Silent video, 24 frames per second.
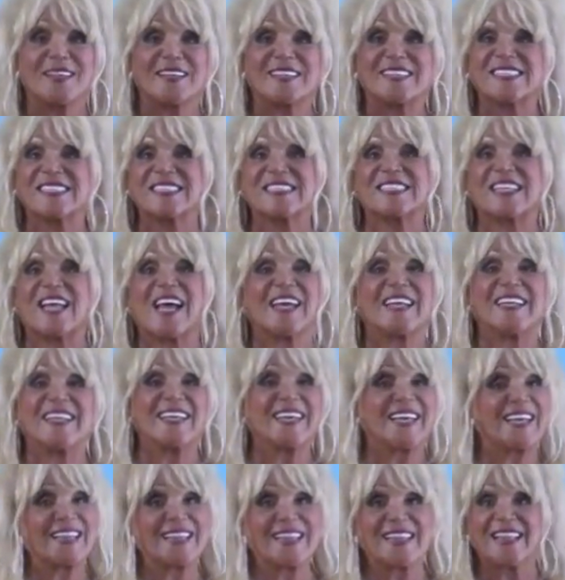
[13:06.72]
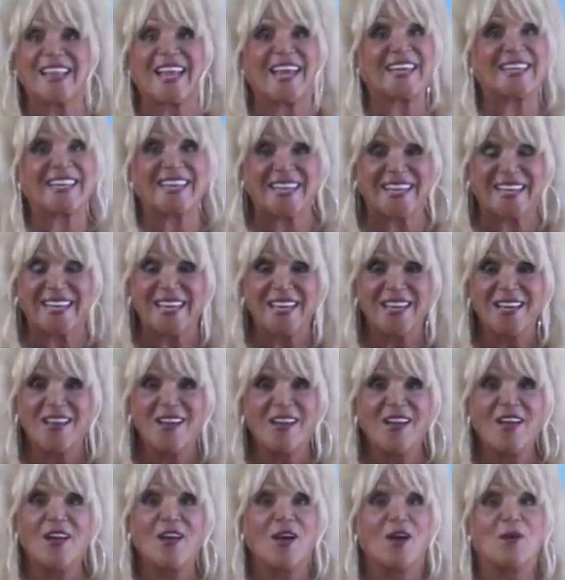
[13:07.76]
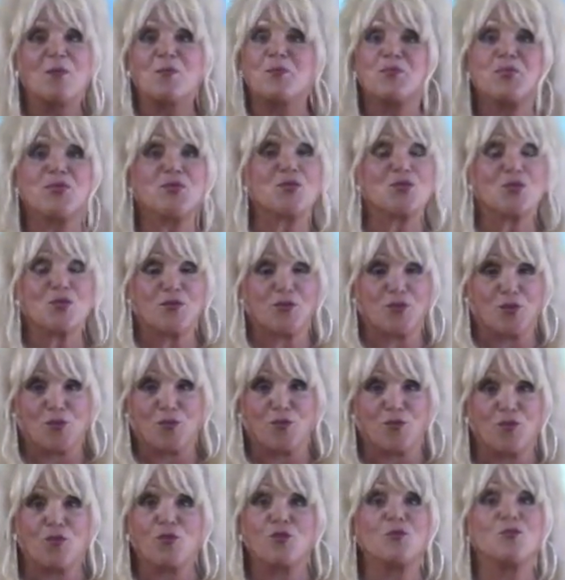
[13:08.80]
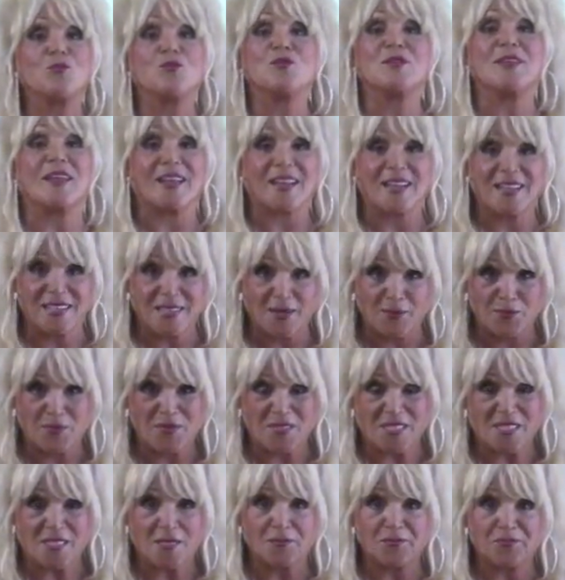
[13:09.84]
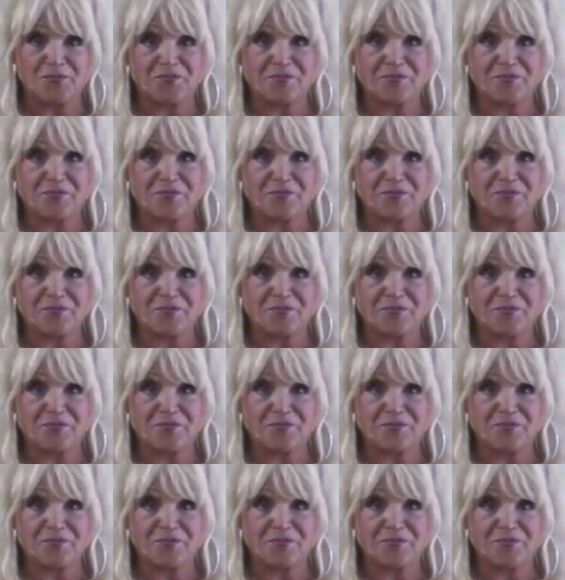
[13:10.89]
exciting, enlightening, beautiful full moon eclipse